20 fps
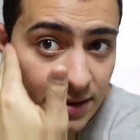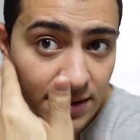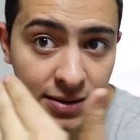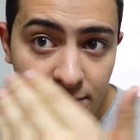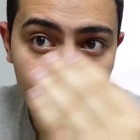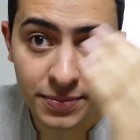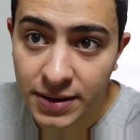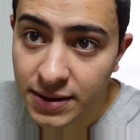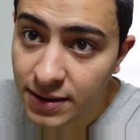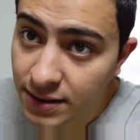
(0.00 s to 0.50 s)
it's
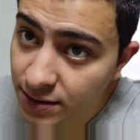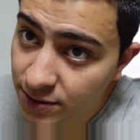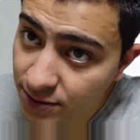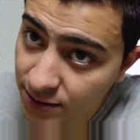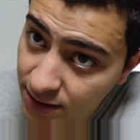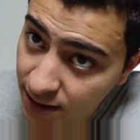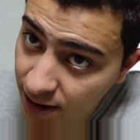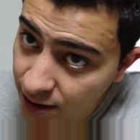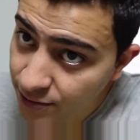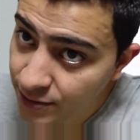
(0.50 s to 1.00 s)
better to
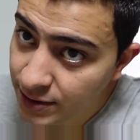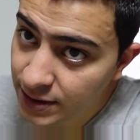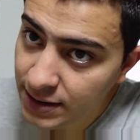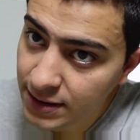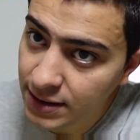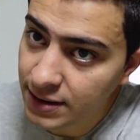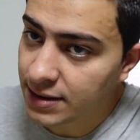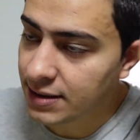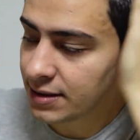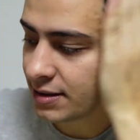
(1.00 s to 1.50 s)
stay with
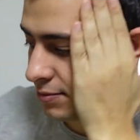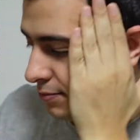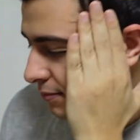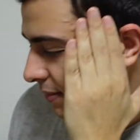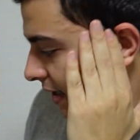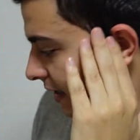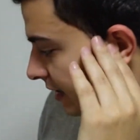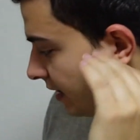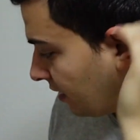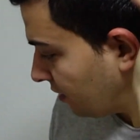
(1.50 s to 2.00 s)
this
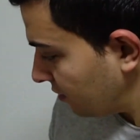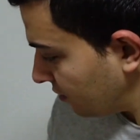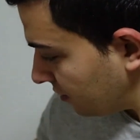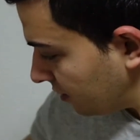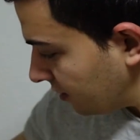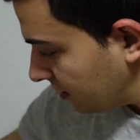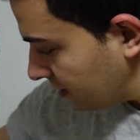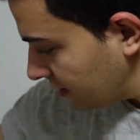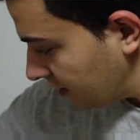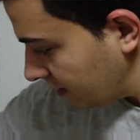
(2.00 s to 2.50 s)
matte
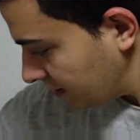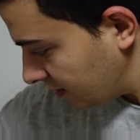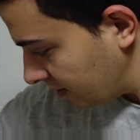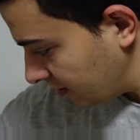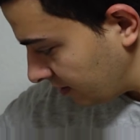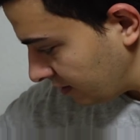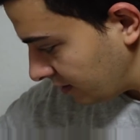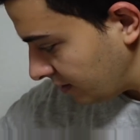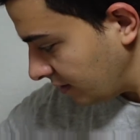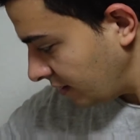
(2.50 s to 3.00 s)
look.
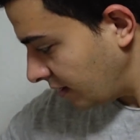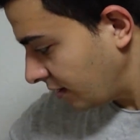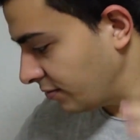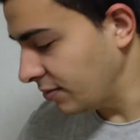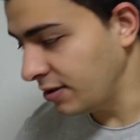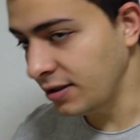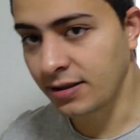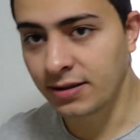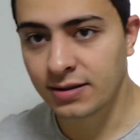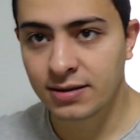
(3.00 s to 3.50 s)
I
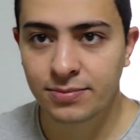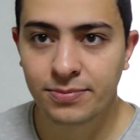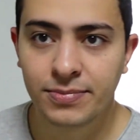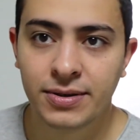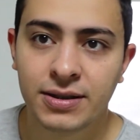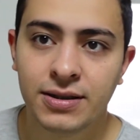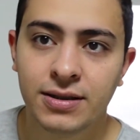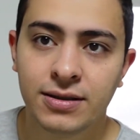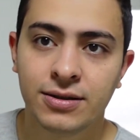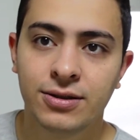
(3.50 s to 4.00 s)
mean, it's
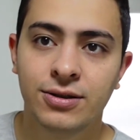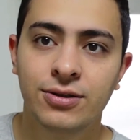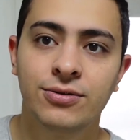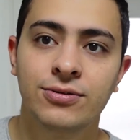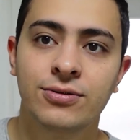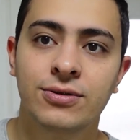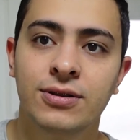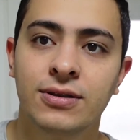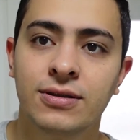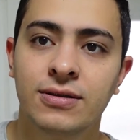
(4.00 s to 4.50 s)
better to
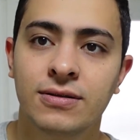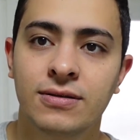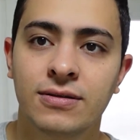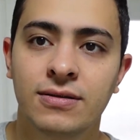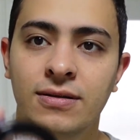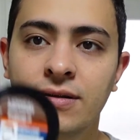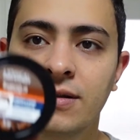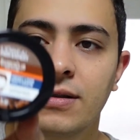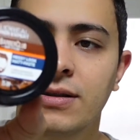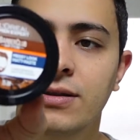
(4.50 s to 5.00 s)
use
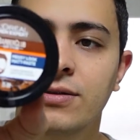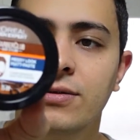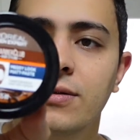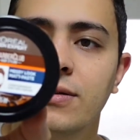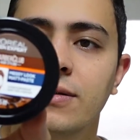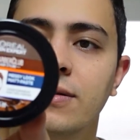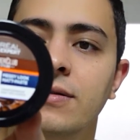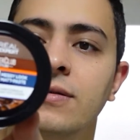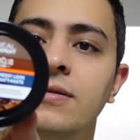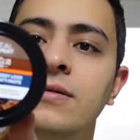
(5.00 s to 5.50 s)

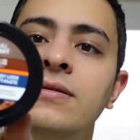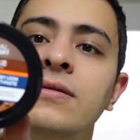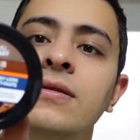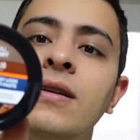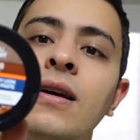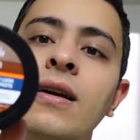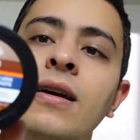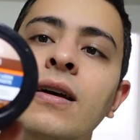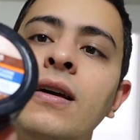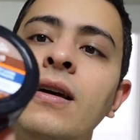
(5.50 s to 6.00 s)
this
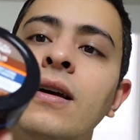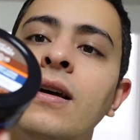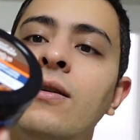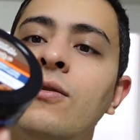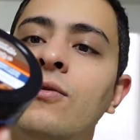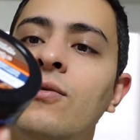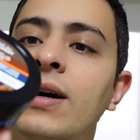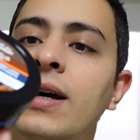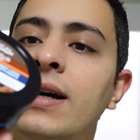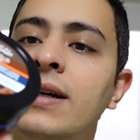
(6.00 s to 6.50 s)

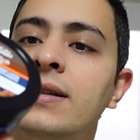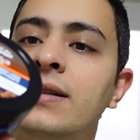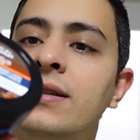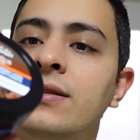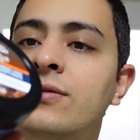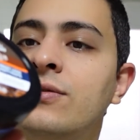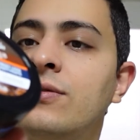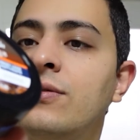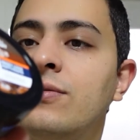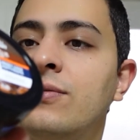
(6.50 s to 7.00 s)

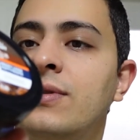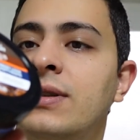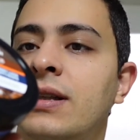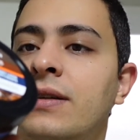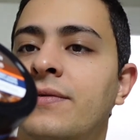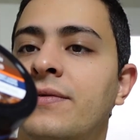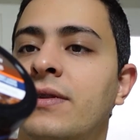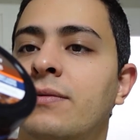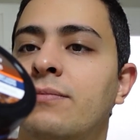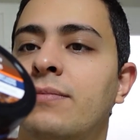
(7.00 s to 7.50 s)
wax or
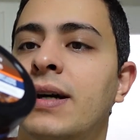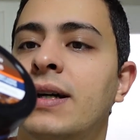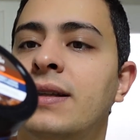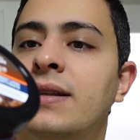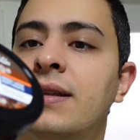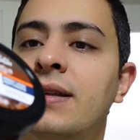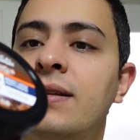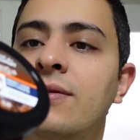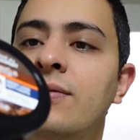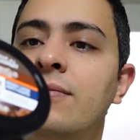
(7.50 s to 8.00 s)
whatever
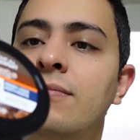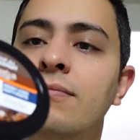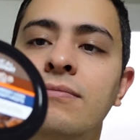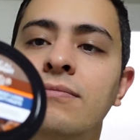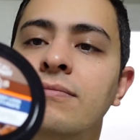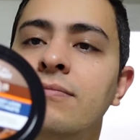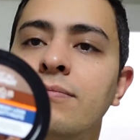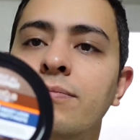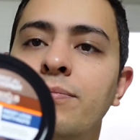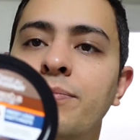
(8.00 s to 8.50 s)
matte
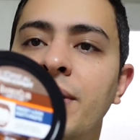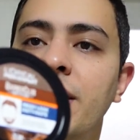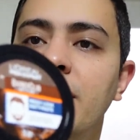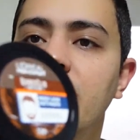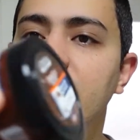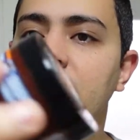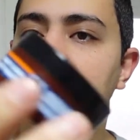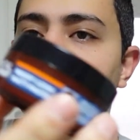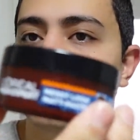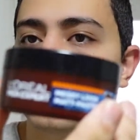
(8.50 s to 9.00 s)

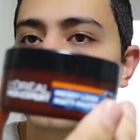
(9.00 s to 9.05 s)
paste